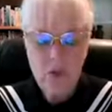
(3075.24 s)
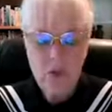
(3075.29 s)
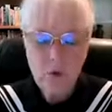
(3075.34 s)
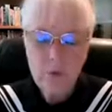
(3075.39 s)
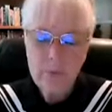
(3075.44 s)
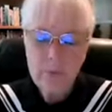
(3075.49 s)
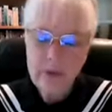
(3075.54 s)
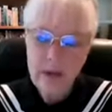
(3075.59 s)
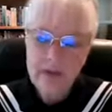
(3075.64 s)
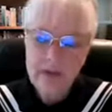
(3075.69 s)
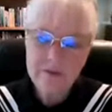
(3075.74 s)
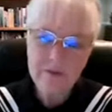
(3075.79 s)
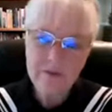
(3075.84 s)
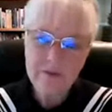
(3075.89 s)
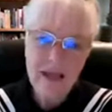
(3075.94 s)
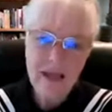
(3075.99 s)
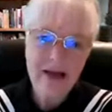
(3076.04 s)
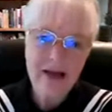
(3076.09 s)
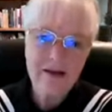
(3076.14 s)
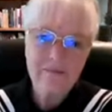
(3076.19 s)
We also
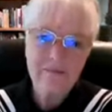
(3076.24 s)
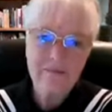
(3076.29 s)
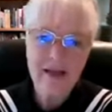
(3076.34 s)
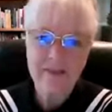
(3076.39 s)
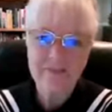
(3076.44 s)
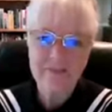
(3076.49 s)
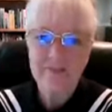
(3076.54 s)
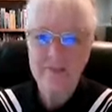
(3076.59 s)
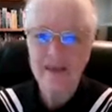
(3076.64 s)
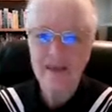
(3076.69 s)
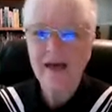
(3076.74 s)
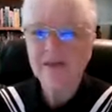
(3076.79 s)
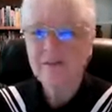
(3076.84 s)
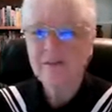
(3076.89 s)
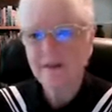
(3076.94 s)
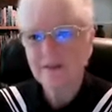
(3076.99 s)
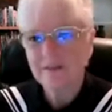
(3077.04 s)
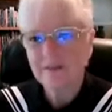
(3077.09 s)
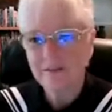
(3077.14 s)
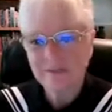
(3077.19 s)
have
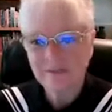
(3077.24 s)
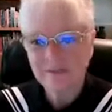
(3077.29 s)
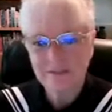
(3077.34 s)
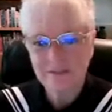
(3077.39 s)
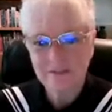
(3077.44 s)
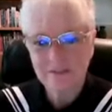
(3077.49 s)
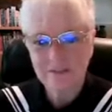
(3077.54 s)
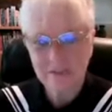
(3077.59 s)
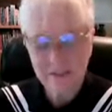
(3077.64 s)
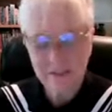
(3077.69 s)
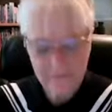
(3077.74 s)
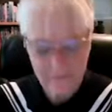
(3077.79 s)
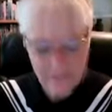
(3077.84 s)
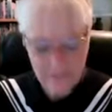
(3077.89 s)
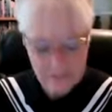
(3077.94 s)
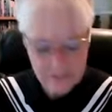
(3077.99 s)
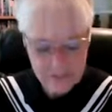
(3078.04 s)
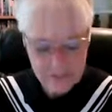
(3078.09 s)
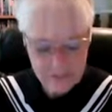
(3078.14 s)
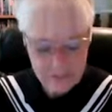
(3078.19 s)
ethical
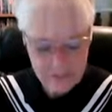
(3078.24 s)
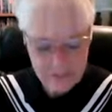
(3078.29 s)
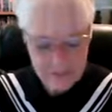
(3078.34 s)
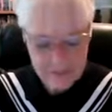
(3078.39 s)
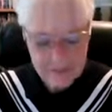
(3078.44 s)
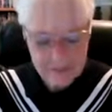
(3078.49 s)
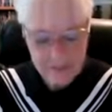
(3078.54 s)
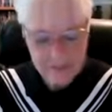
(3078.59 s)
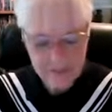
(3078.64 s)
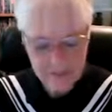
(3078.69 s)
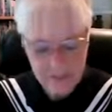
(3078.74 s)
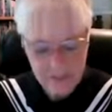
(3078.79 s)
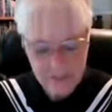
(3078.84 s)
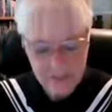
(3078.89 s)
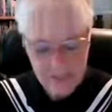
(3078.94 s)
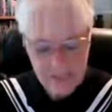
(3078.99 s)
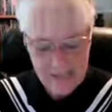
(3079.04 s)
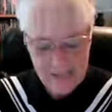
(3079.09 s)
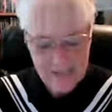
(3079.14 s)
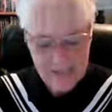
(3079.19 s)
considerations that we have to
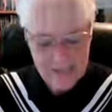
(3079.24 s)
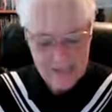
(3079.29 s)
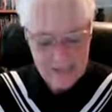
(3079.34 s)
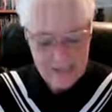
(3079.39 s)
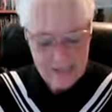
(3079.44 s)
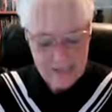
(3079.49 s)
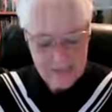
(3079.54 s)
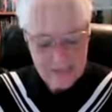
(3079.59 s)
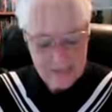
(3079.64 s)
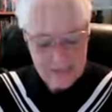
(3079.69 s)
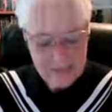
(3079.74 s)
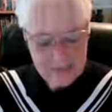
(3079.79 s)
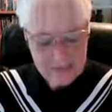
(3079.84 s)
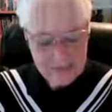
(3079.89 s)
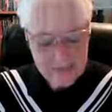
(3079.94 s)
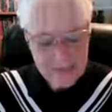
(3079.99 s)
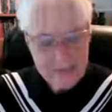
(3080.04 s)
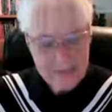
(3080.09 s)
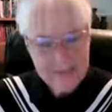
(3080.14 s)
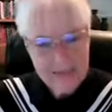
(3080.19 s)
look at.
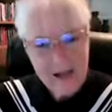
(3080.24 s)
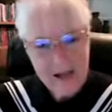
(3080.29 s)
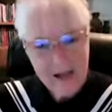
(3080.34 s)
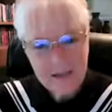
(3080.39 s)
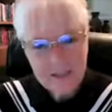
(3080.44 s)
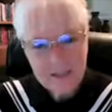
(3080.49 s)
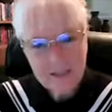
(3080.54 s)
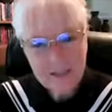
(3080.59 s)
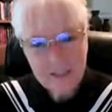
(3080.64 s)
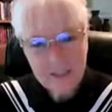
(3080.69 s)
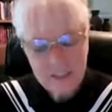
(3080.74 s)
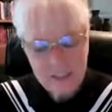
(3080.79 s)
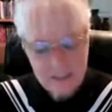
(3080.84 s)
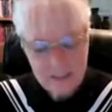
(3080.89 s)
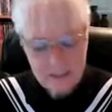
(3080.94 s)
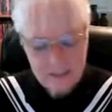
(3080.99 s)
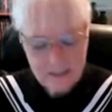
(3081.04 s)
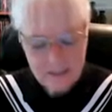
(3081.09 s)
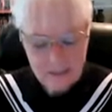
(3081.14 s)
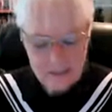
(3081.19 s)

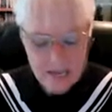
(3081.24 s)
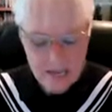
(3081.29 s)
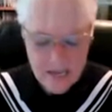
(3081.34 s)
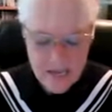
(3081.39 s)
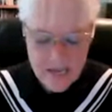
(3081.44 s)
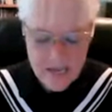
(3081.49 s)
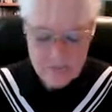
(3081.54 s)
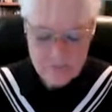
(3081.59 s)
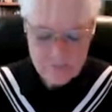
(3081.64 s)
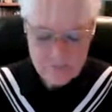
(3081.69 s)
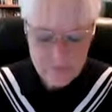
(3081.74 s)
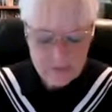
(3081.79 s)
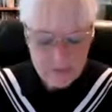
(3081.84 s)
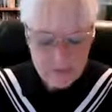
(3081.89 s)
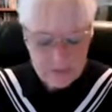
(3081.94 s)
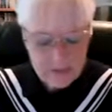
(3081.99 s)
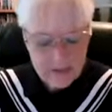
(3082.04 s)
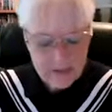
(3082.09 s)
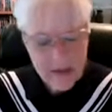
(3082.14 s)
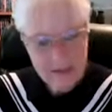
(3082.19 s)
Technology can
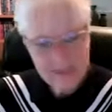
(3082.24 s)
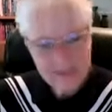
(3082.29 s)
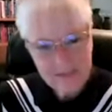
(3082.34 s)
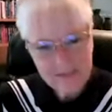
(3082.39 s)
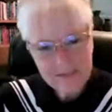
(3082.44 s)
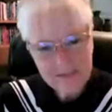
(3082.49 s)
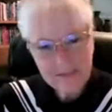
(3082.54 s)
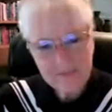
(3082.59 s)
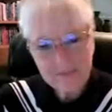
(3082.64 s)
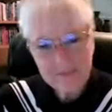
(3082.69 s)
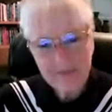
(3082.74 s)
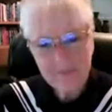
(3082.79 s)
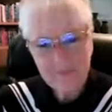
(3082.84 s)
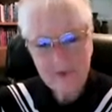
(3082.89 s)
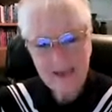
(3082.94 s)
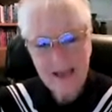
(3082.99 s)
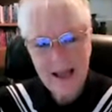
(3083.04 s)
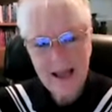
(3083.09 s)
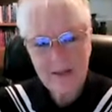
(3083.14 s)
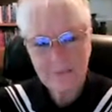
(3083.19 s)
really cause us to think
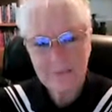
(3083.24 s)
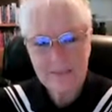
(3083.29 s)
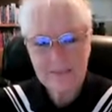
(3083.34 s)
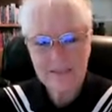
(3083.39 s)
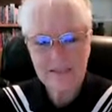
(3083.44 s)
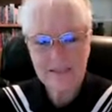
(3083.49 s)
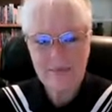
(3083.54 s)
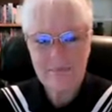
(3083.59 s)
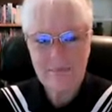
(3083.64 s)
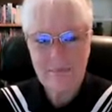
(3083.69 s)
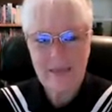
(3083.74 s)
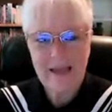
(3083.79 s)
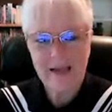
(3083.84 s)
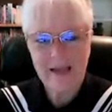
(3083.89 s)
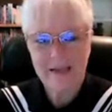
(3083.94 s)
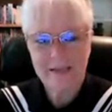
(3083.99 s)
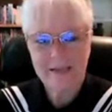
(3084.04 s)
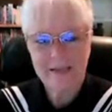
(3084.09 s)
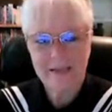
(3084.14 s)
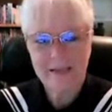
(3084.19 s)
about how best to
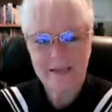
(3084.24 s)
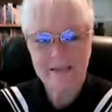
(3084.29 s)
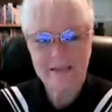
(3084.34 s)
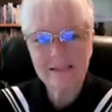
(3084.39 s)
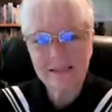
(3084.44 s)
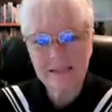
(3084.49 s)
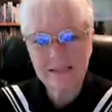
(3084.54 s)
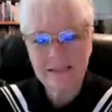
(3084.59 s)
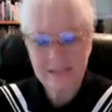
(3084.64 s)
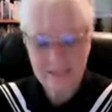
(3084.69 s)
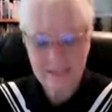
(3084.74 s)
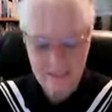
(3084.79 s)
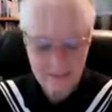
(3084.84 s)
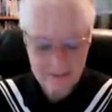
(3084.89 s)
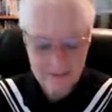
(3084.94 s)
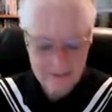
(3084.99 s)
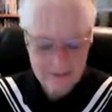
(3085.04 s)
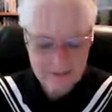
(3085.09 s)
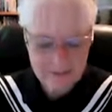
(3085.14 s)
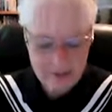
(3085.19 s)
balance dignity
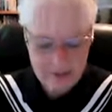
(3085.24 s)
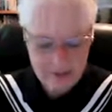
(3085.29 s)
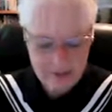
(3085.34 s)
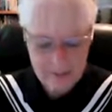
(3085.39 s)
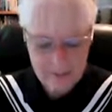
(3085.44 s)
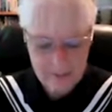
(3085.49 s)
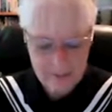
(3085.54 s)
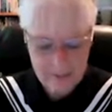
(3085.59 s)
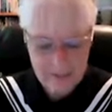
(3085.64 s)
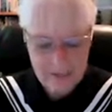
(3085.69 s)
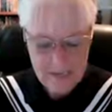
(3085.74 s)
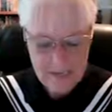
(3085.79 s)
and autonomy.